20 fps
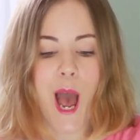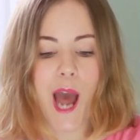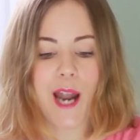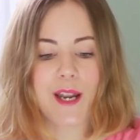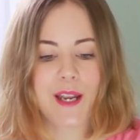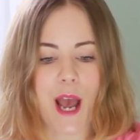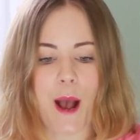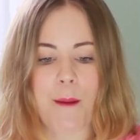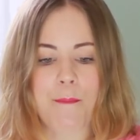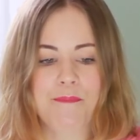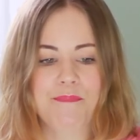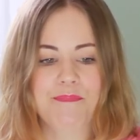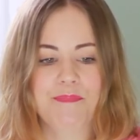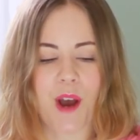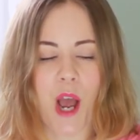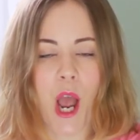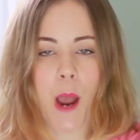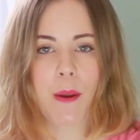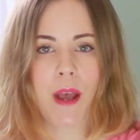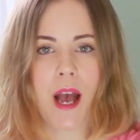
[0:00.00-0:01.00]
And yeah,
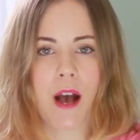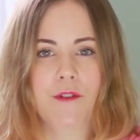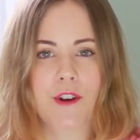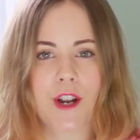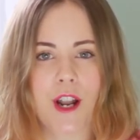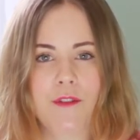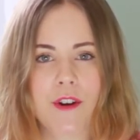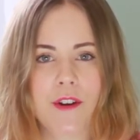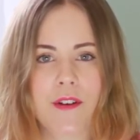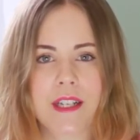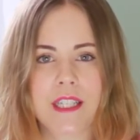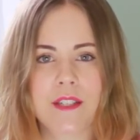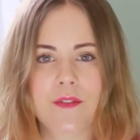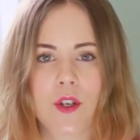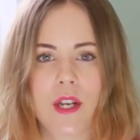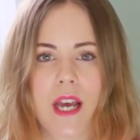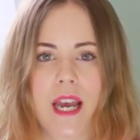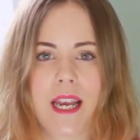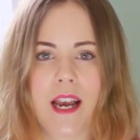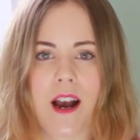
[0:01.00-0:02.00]
I hope you have a lovely rest of
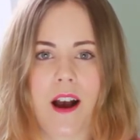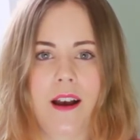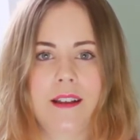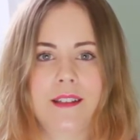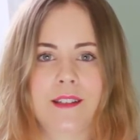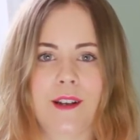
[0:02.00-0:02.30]
your day, guys,